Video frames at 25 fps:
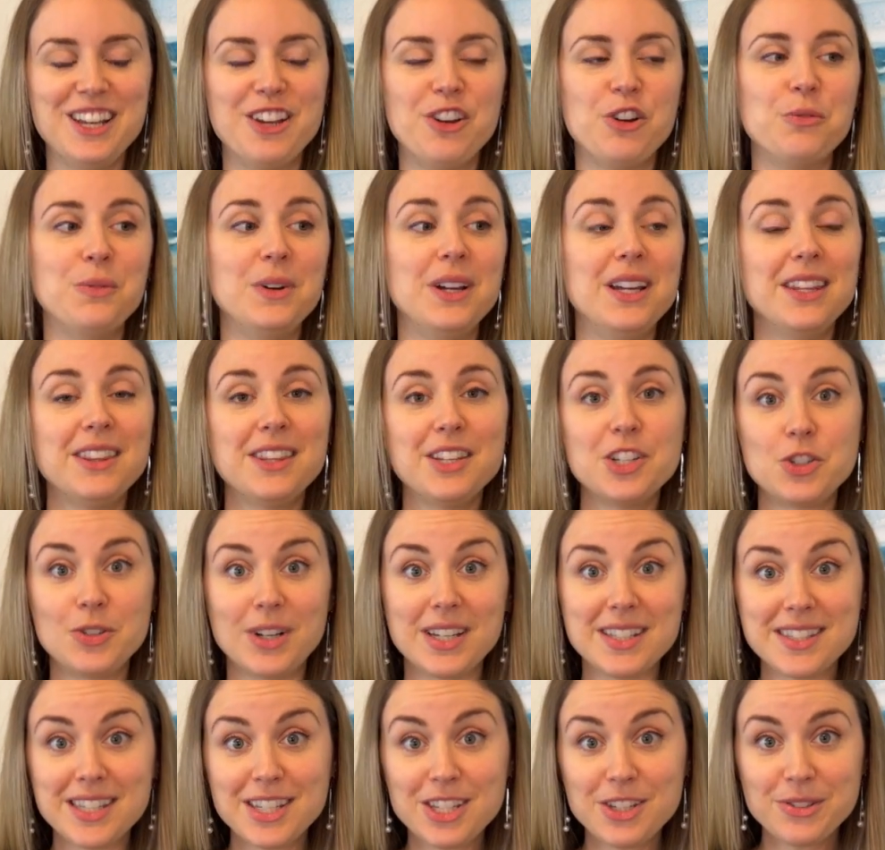with
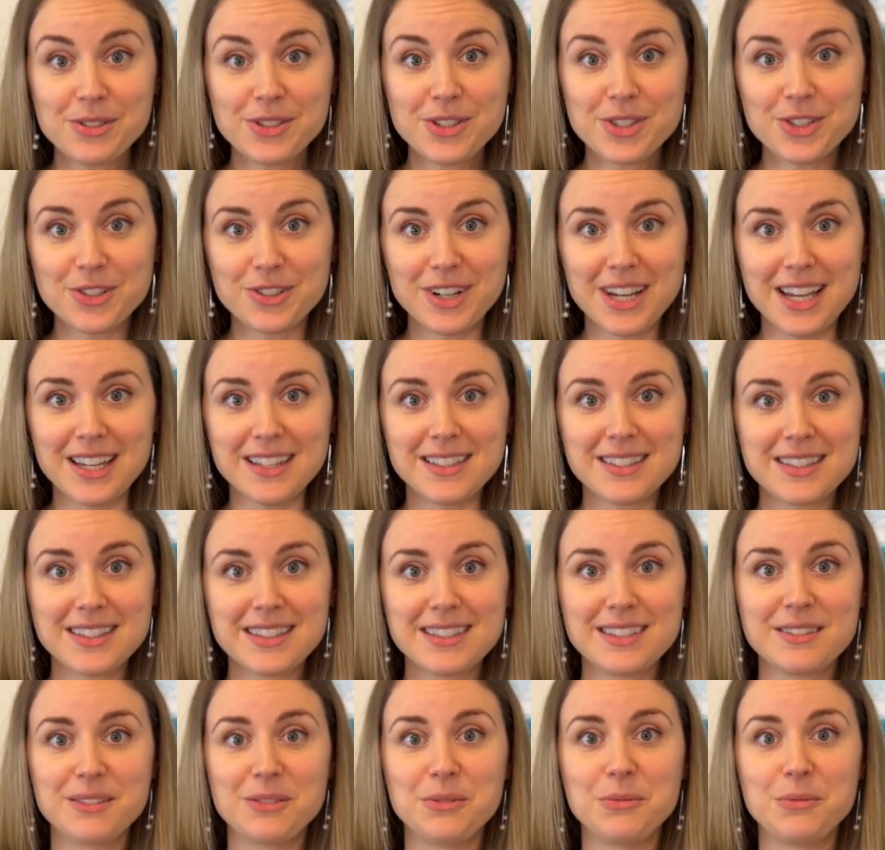addressing your stress,